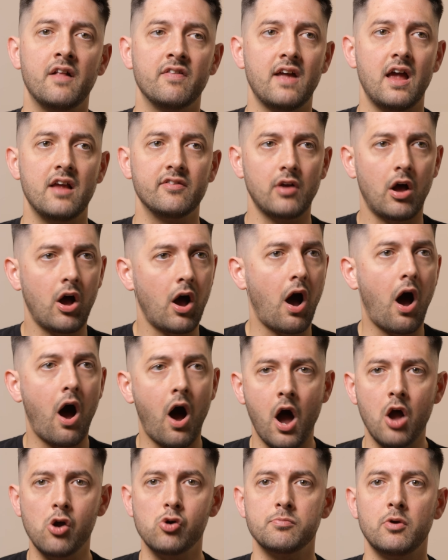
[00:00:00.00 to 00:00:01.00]
days.
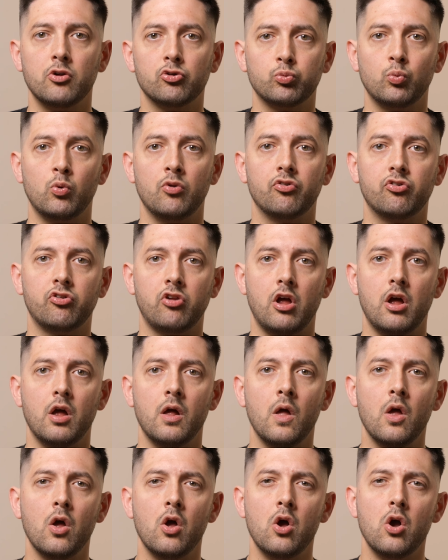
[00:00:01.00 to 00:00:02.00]
I almost want to
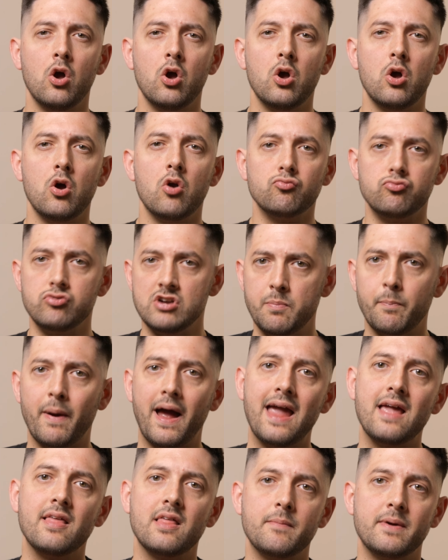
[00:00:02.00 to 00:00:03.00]

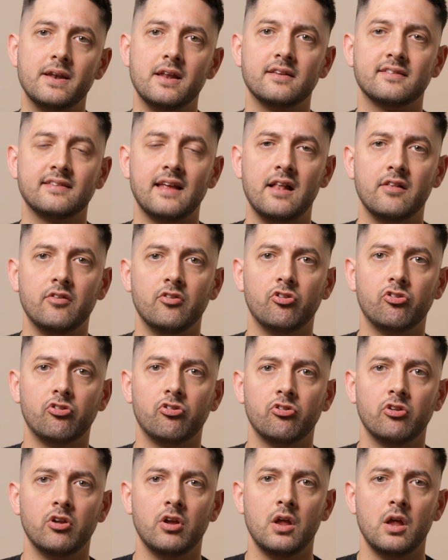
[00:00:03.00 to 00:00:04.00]
repay them in a
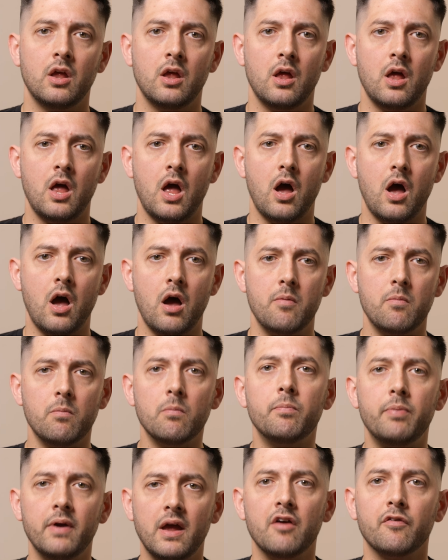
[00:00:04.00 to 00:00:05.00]
sense,
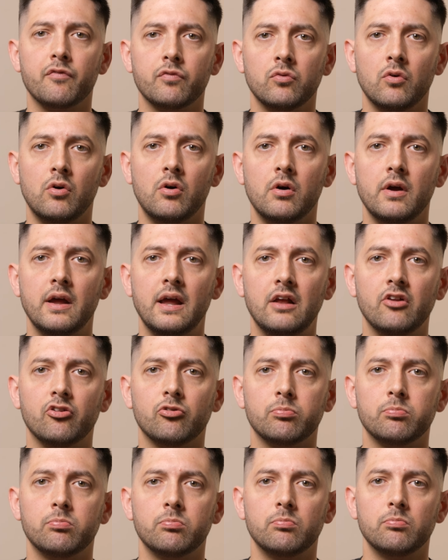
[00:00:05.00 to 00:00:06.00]
but if not,
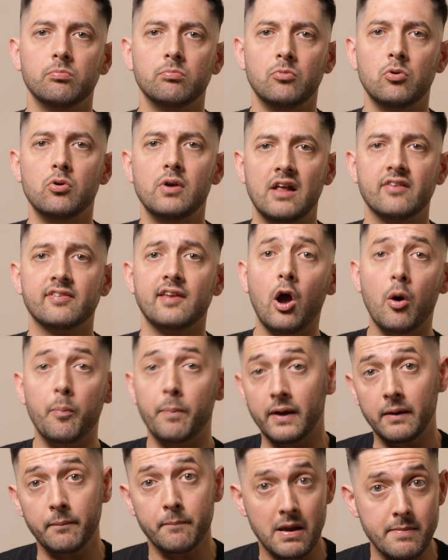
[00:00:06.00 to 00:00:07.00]
it's more or less
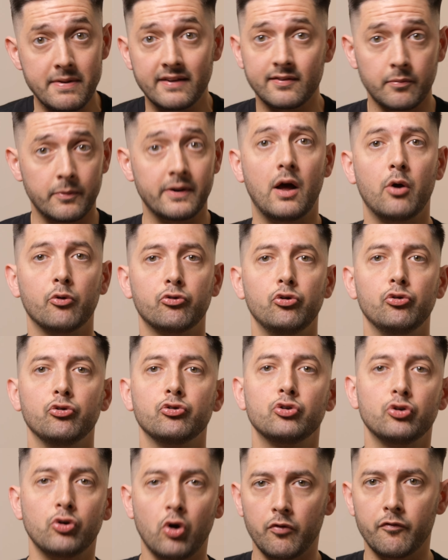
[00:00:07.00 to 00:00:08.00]
helping maybe someone else who's
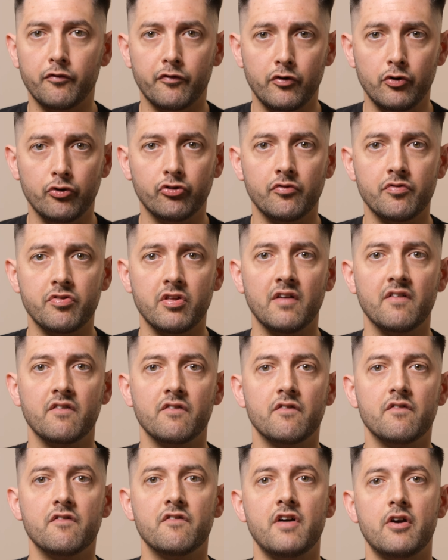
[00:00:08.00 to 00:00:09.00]
gone through something
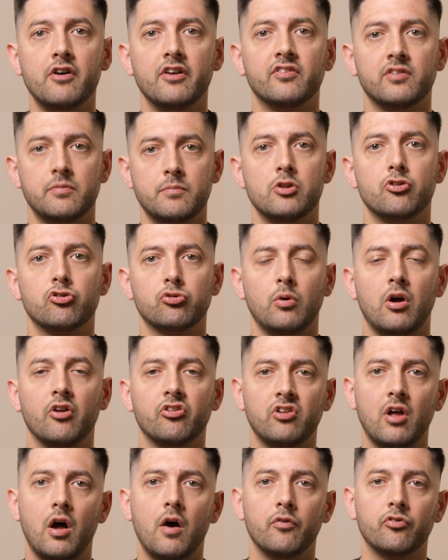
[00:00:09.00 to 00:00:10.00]
very similar to
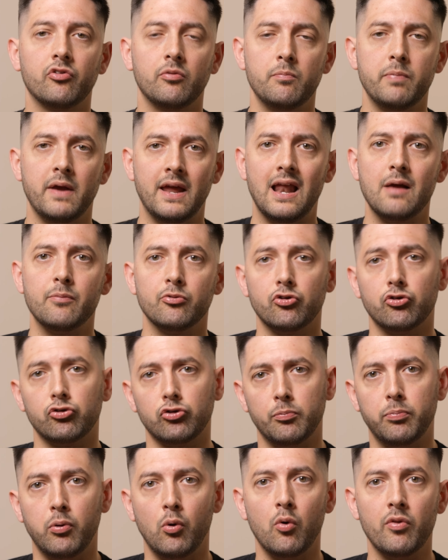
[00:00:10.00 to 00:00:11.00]
ourselves and being able to
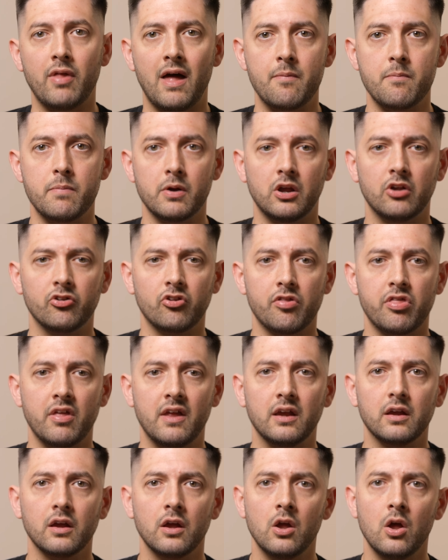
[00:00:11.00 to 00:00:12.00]
support them, because I
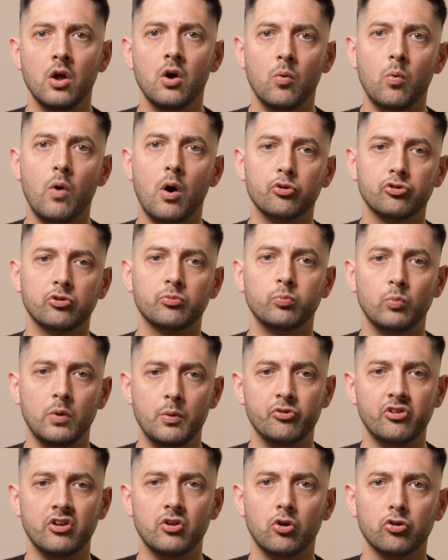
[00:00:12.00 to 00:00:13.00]
think whilst we
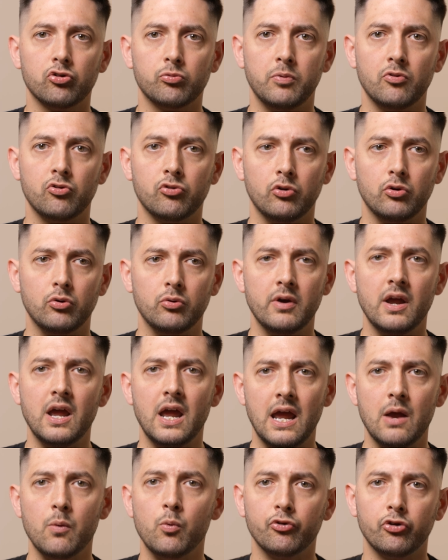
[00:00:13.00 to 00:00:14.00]
was in hospital,
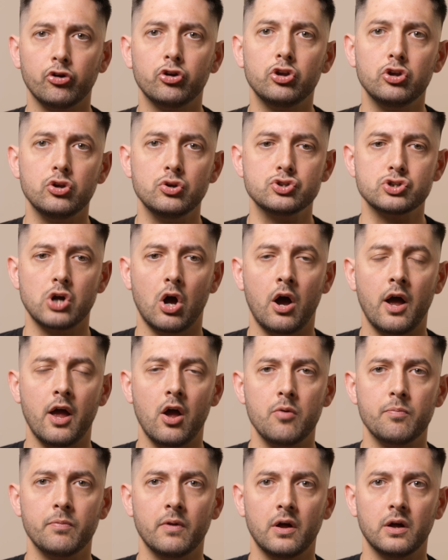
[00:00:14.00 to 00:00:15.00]
it was a huge
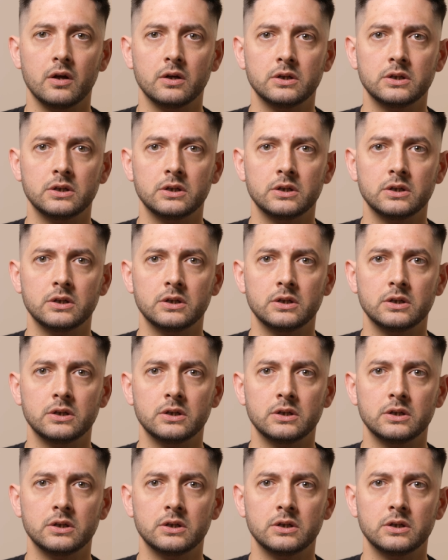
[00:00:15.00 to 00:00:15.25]
eye-opener.